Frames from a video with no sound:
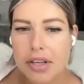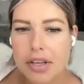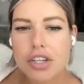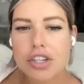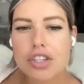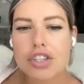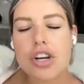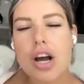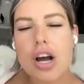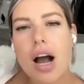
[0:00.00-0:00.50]
But
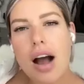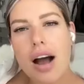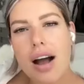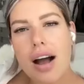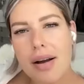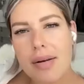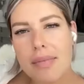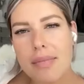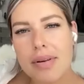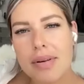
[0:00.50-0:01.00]
your
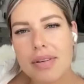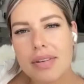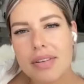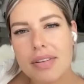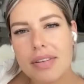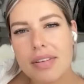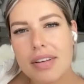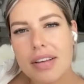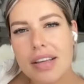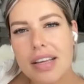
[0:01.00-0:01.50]
job
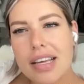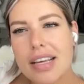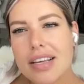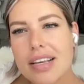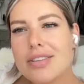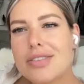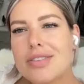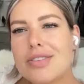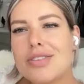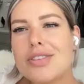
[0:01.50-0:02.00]

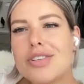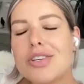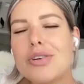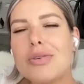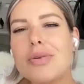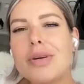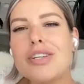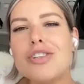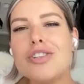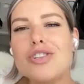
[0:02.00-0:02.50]
is
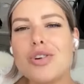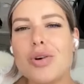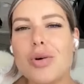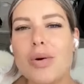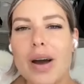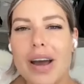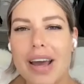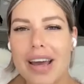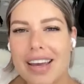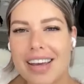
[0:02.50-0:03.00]
to
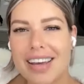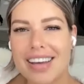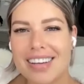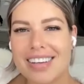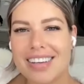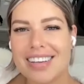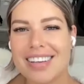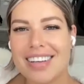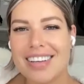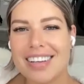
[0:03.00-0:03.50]

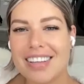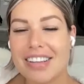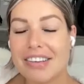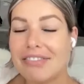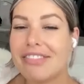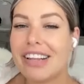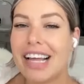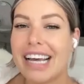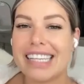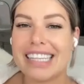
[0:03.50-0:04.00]
enjoy
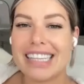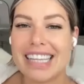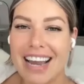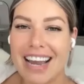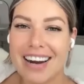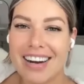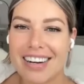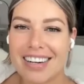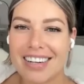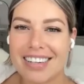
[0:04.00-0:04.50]
the flight
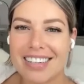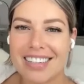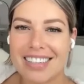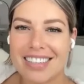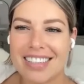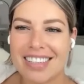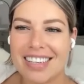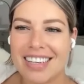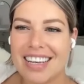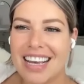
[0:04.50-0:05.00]
there.
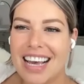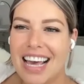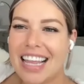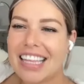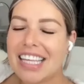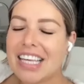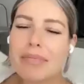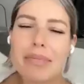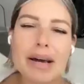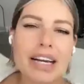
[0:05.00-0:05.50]

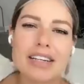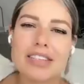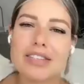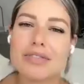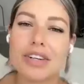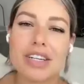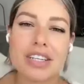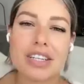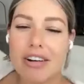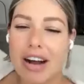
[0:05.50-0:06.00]
Think about it,
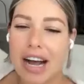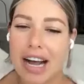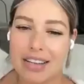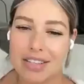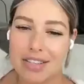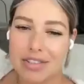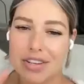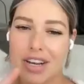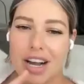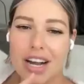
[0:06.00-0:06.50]
it's first
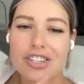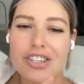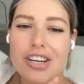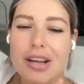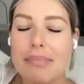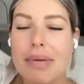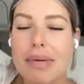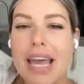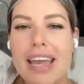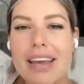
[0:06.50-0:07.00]
class. So you got
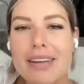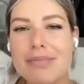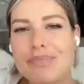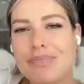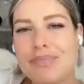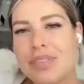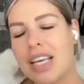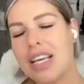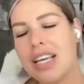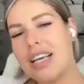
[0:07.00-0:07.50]

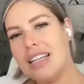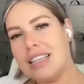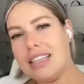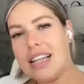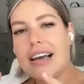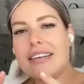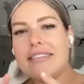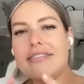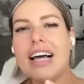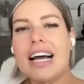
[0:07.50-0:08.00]
champagne,
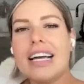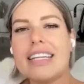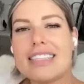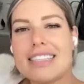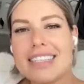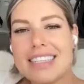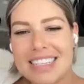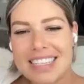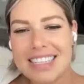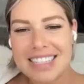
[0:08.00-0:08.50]
lie
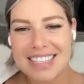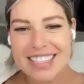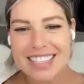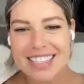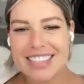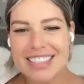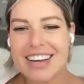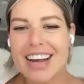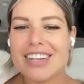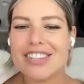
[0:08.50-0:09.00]
flat seats,
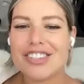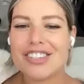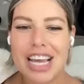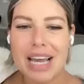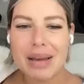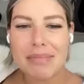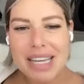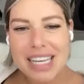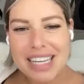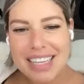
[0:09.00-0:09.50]
you got
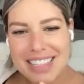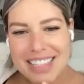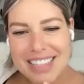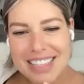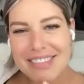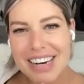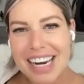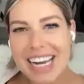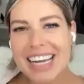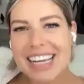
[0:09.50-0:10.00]

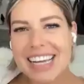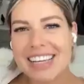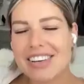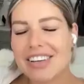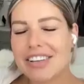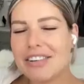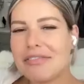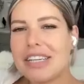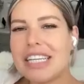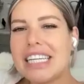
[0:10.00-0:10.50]
jammies, right?
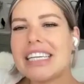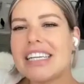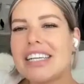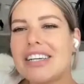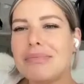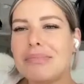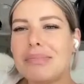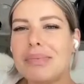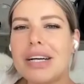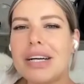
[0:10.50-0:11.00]
You can read a
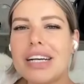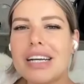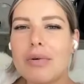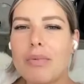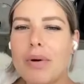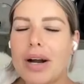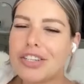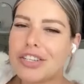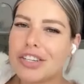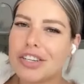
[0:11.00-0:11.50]
good
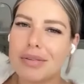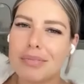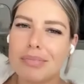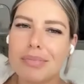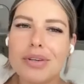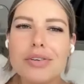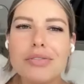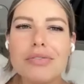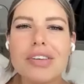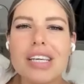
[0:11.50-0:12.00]
book, watch a good
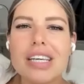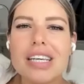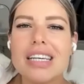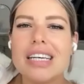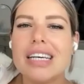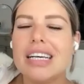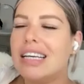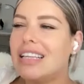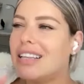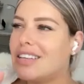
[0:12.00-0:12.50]

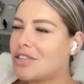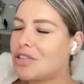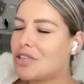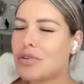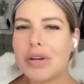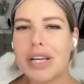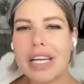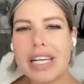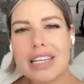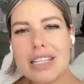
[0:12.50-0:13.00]
movie. The
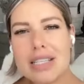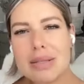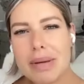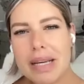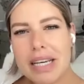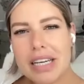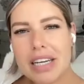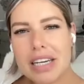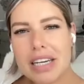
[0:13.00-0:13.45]
screen is